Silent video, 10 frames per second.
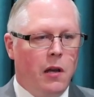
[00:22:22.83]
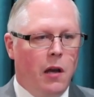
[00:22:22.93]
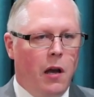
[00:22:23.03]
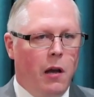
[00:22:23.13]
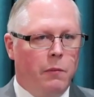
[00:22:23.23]

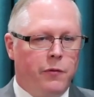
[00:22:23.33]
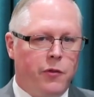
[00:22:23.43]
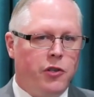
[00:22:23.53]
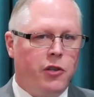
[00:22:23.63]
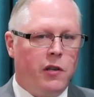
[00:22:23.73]
Um, the
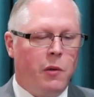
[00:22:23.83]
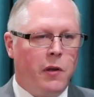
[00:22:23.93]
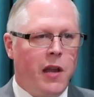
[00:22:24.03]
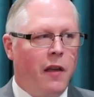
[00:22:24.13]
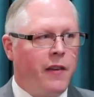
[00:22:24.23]
first year they
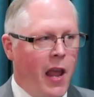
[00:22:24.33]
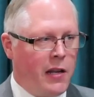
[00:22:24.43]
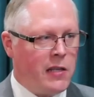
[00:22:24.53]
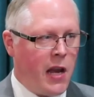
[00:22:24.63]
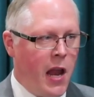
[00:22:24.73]
went to
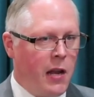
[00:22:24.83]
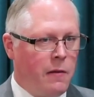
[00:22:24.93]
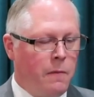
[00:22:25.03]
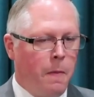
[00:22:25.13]
Afghanistan.